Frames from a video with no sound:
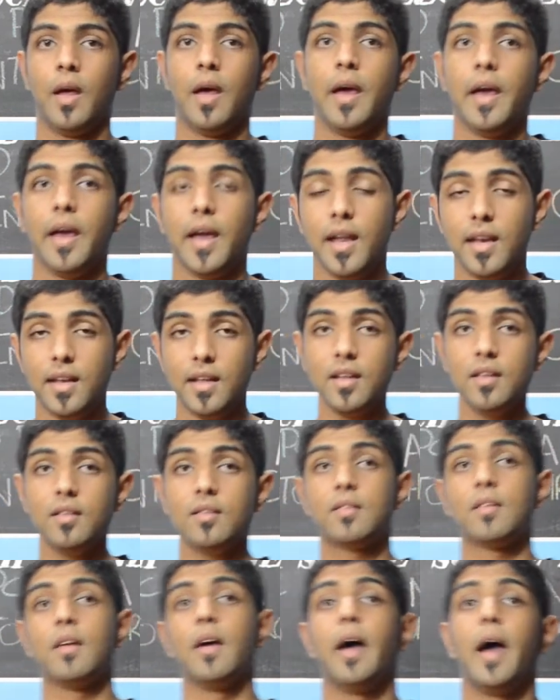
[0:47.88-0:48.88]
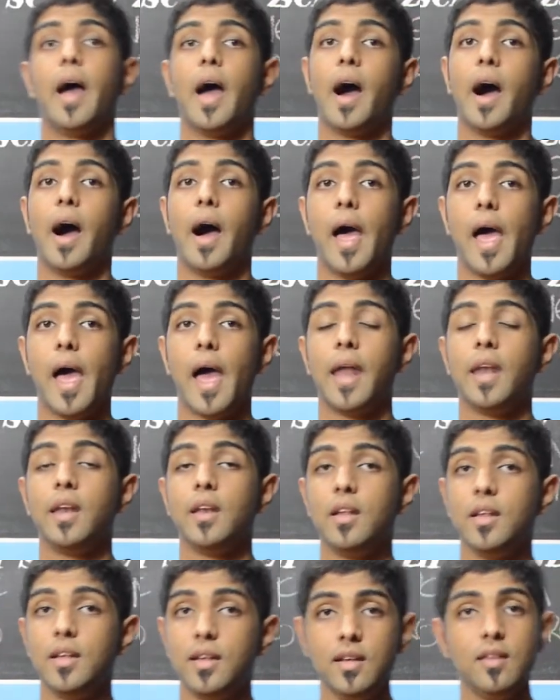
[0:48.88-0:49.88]
It is an
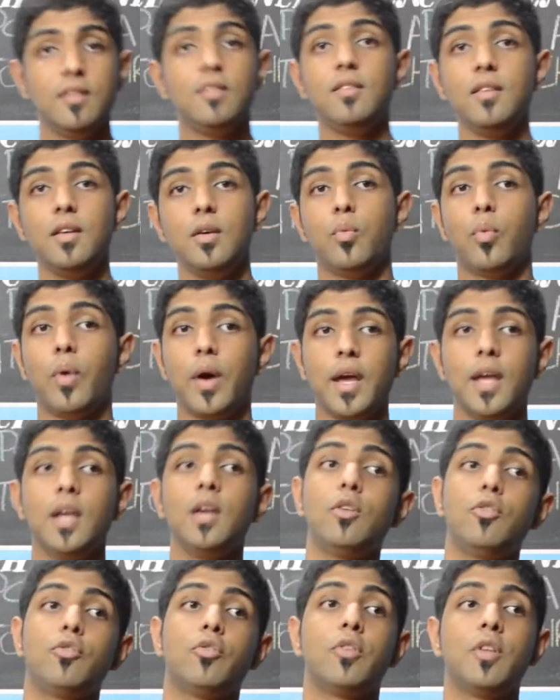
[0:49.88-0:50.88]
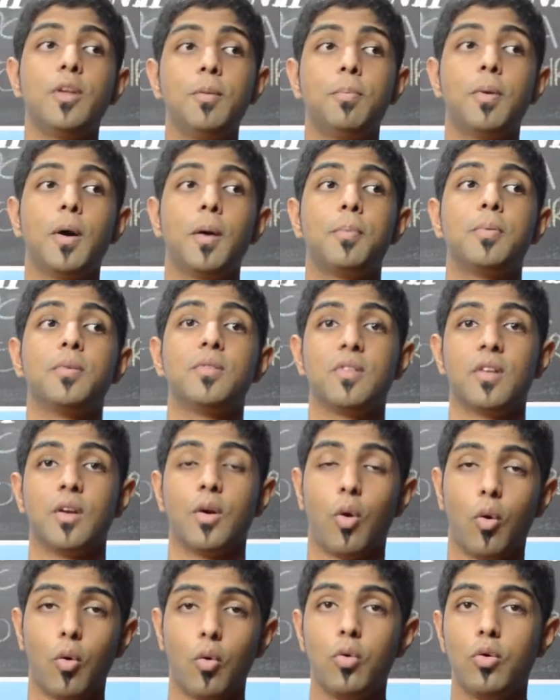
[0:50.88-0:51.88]
easy way to repurpose an
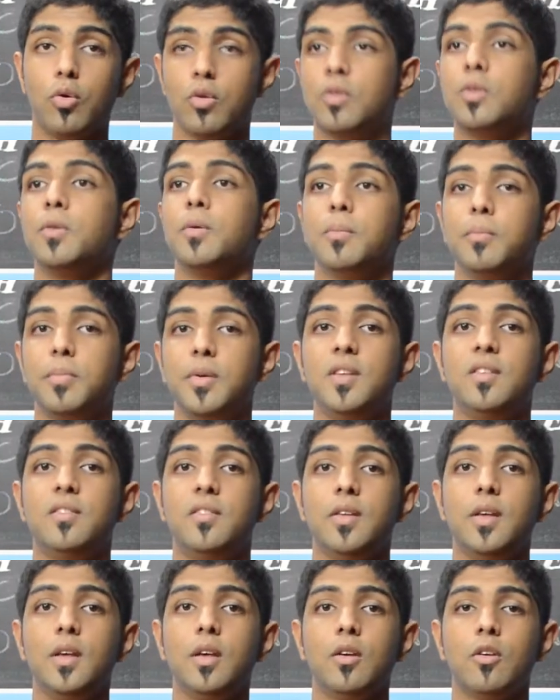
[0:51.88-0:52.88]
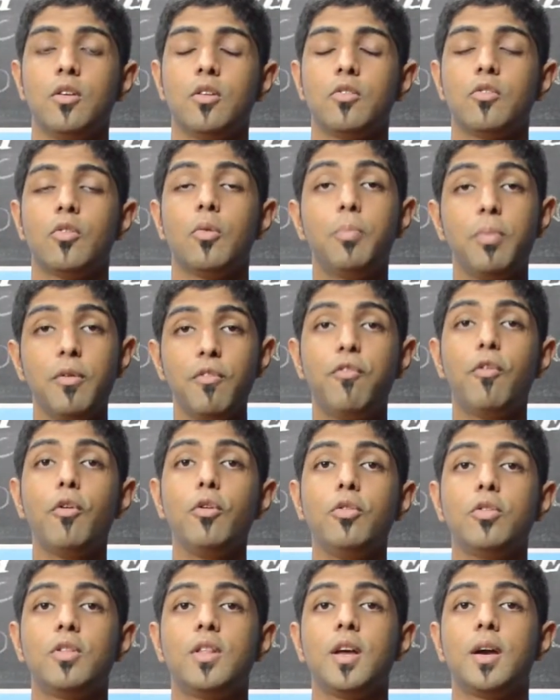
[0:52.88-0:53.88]
old PC, so before
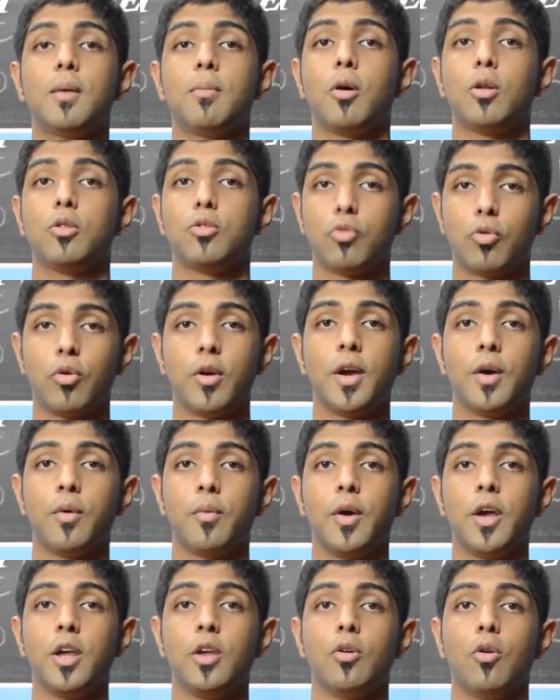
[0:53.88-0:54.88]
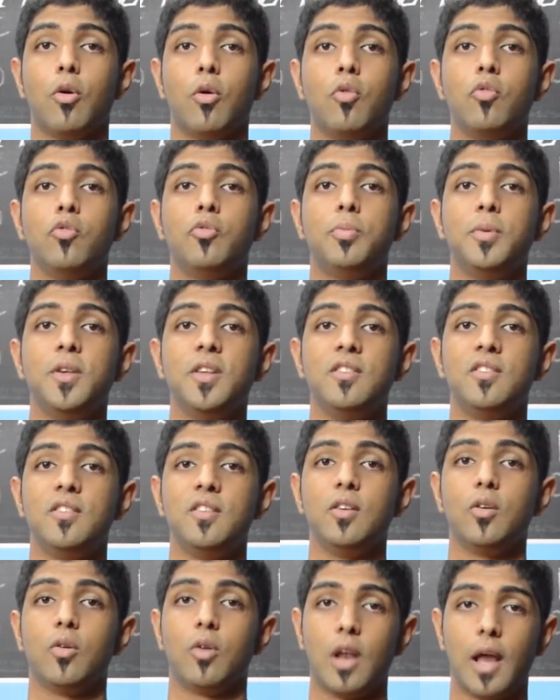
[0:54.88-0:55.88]
you think about throwing away your old PC
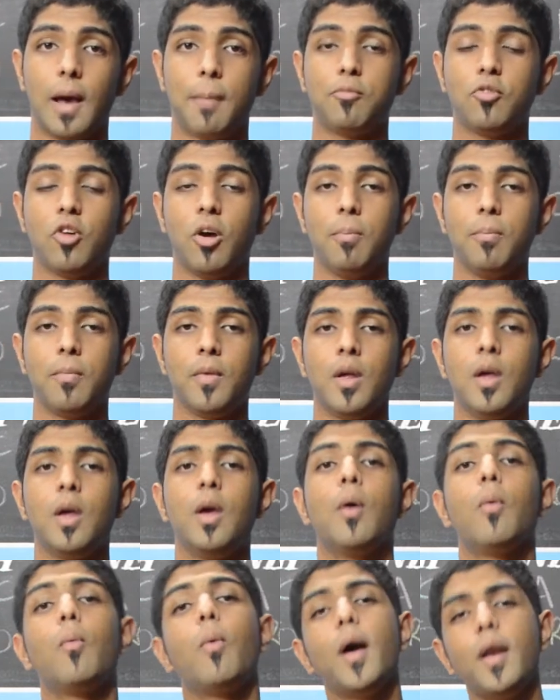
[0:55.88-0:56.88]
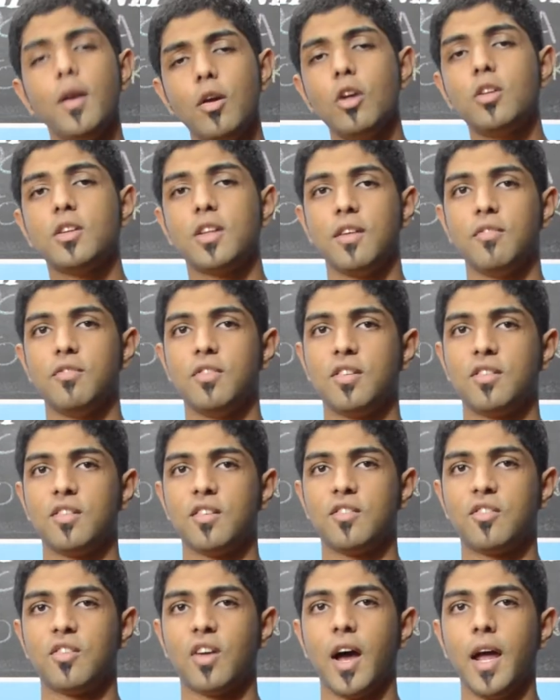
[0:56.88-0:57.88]
or laptop, why not give this a
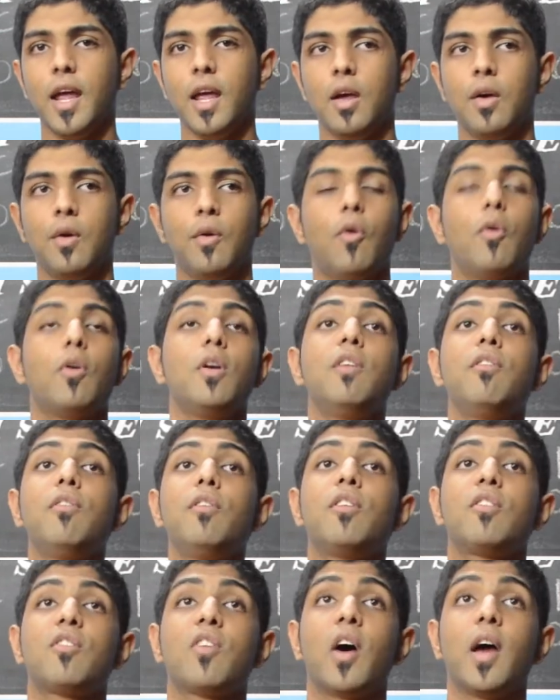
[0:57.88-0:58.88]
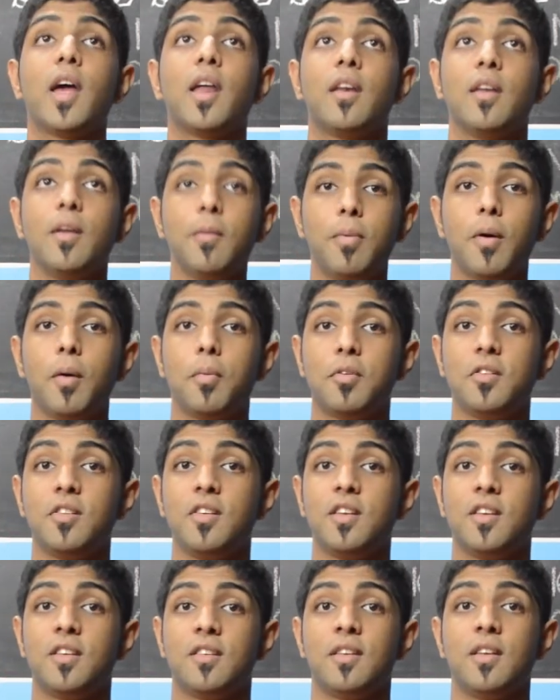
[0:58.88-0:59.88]
try, or even try repurposing
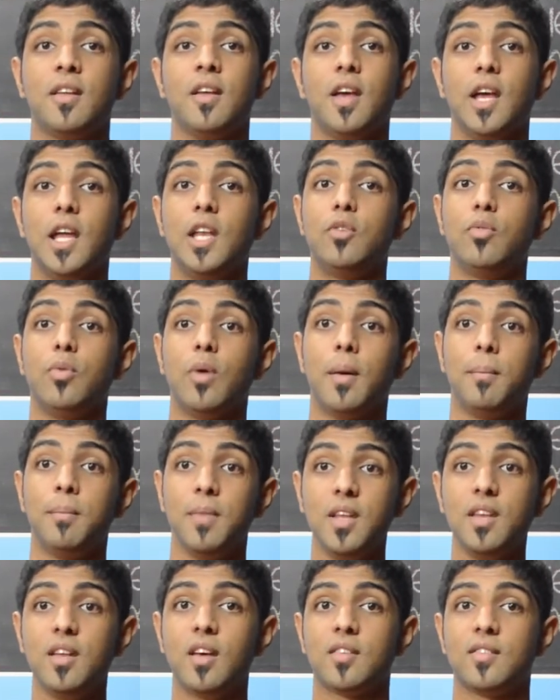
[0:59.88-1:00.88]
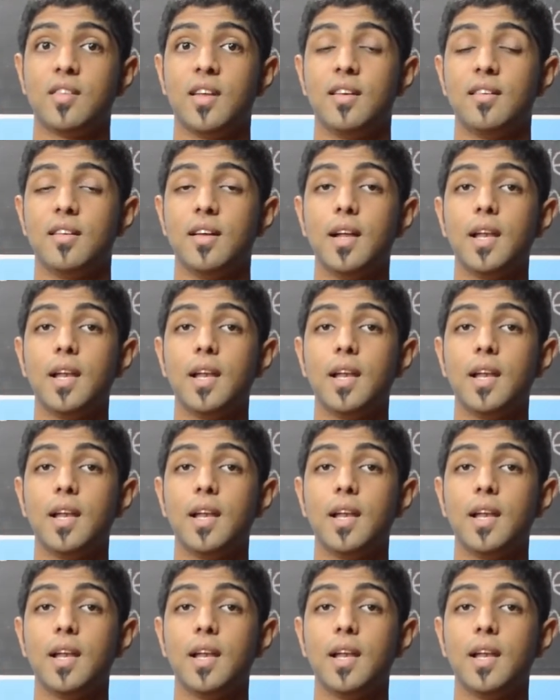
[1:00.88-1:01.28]
it into a media center